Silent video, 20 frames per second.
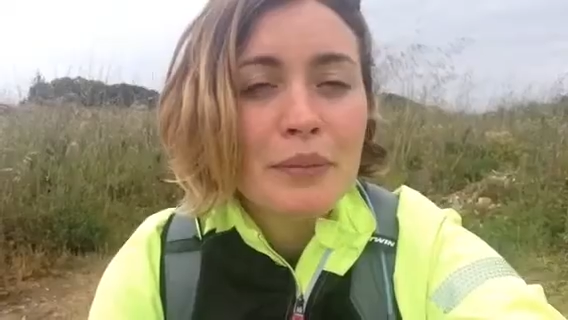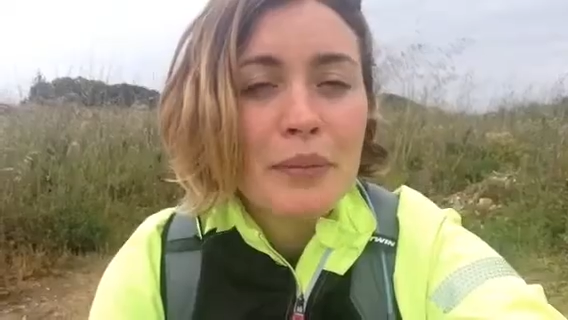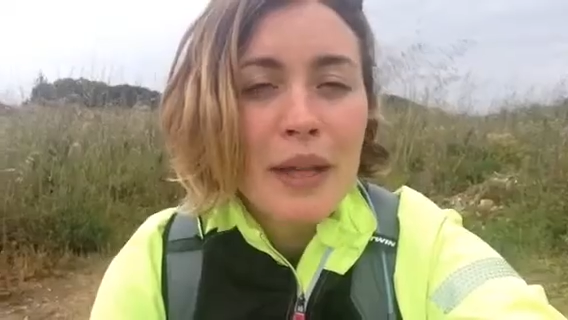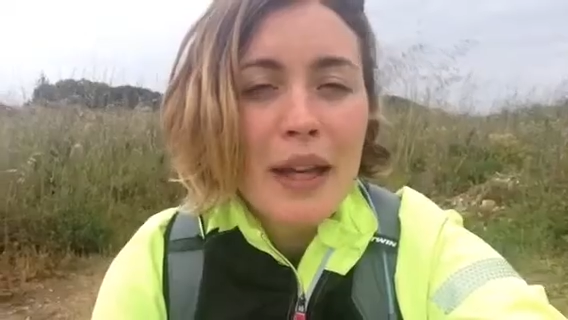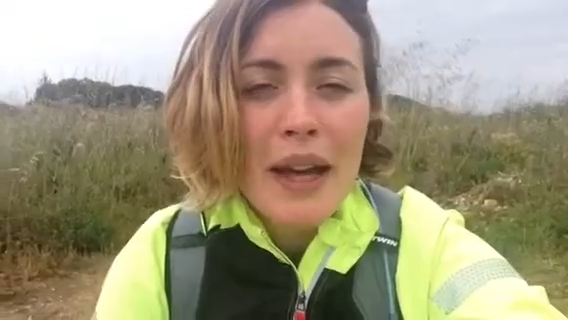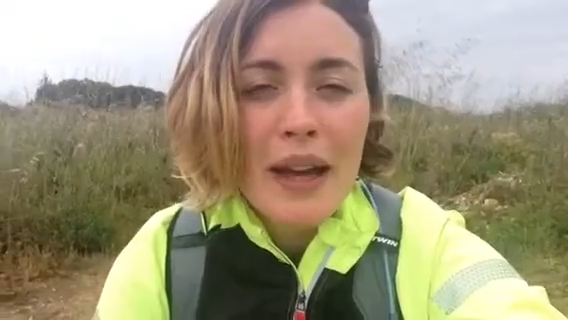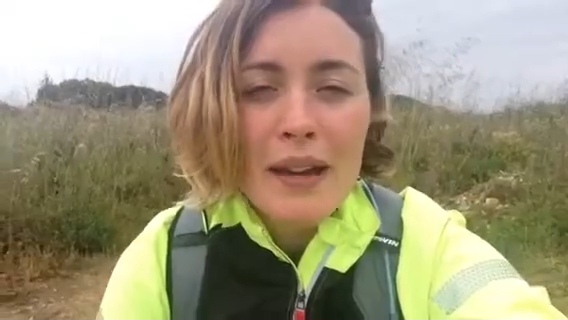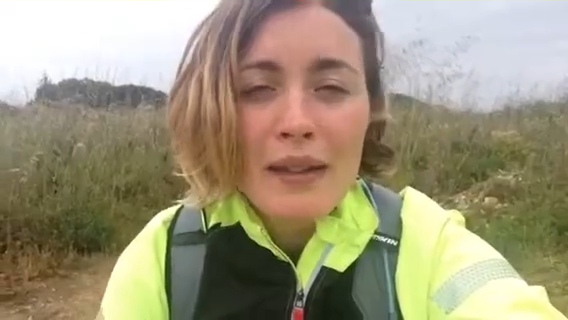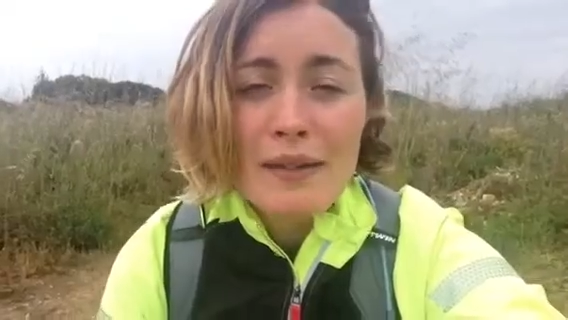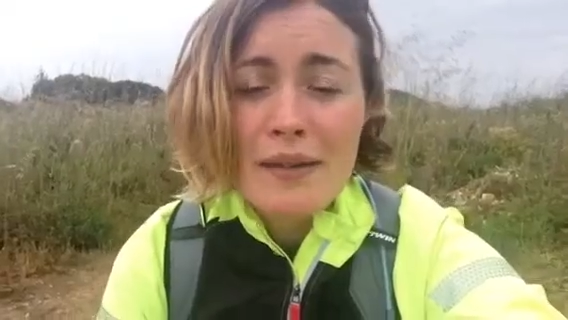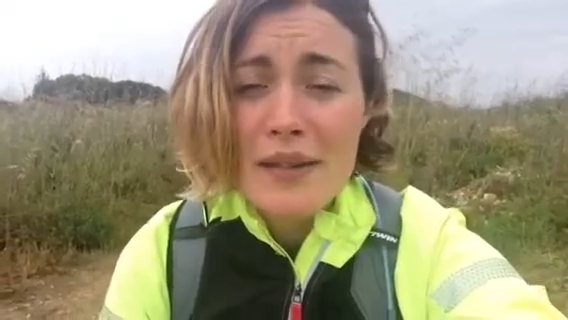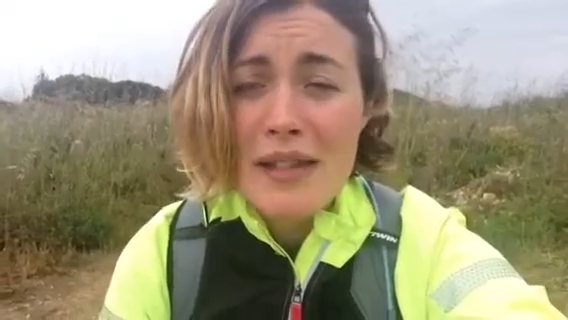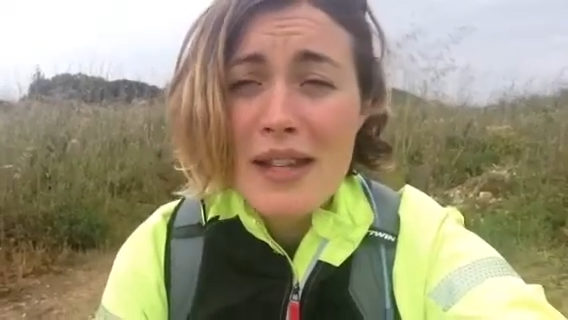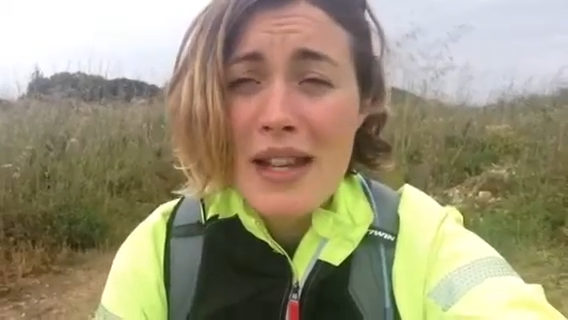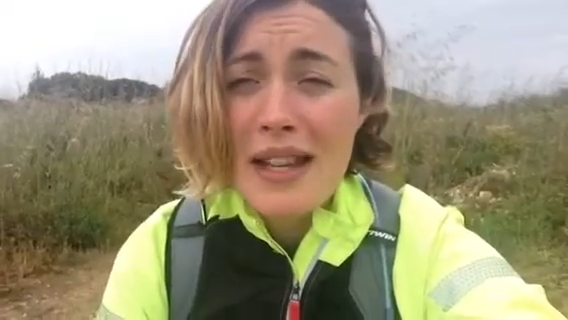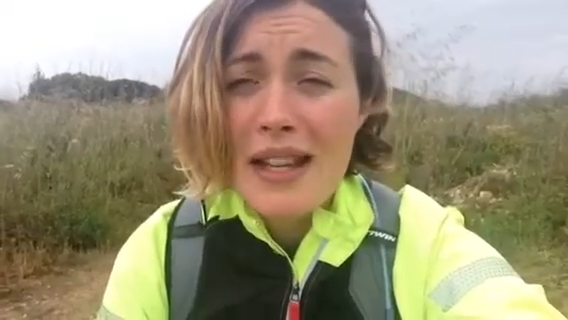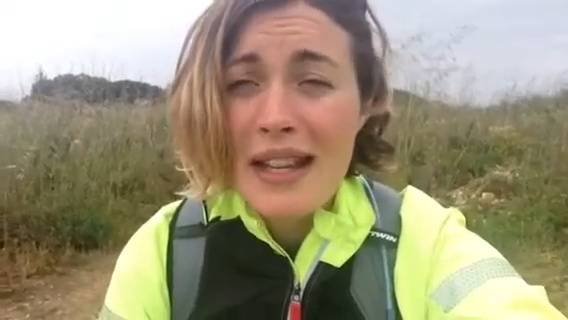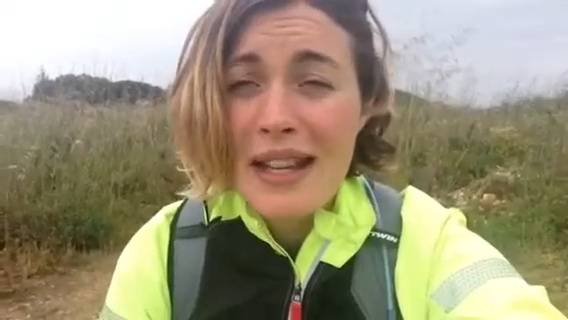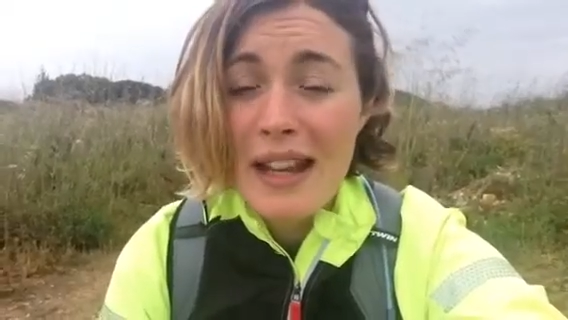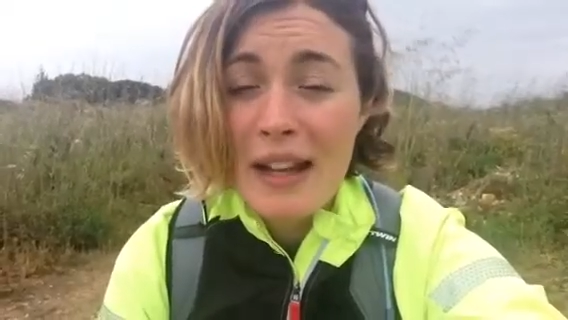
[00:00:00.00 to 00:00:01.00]
yeah,
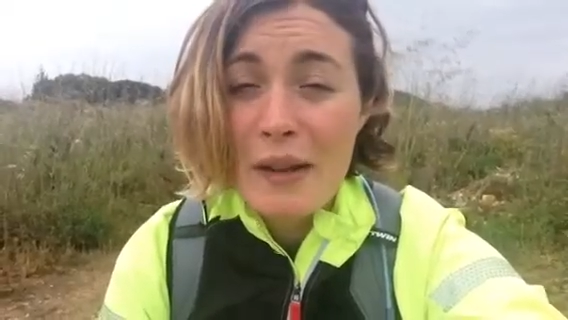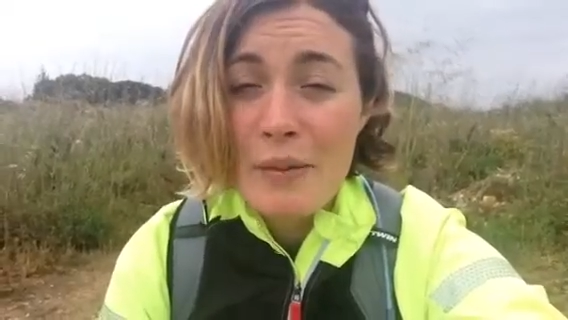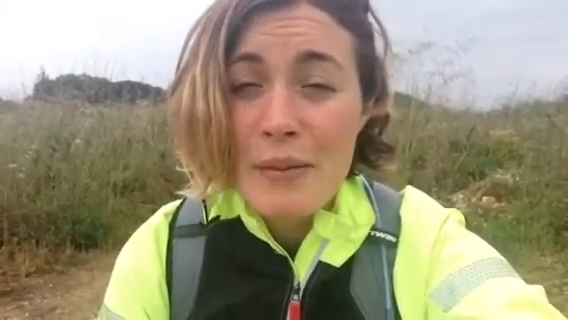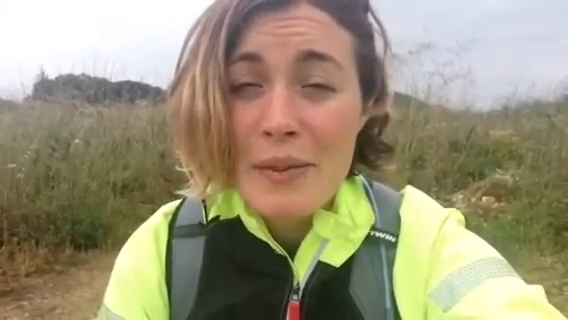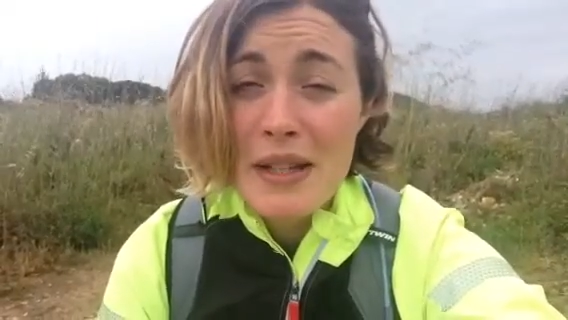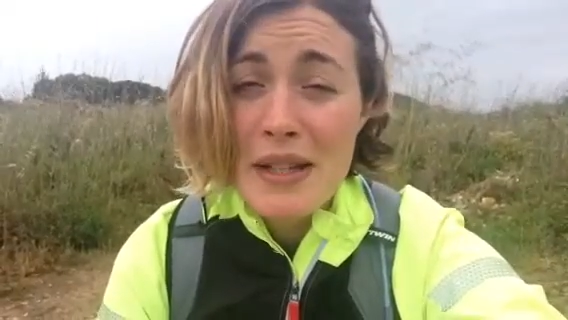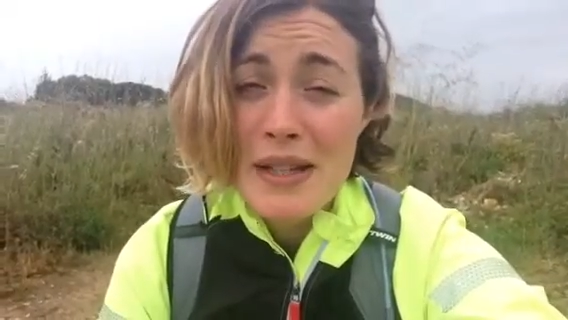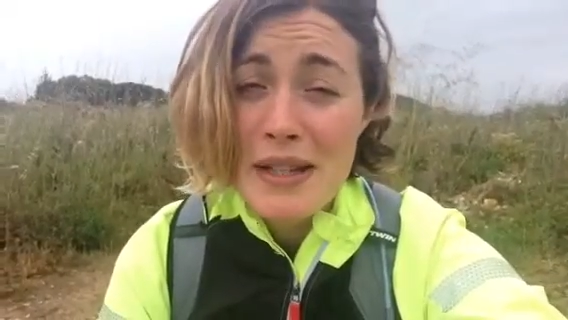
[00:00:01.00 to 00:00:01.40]
cycling helps.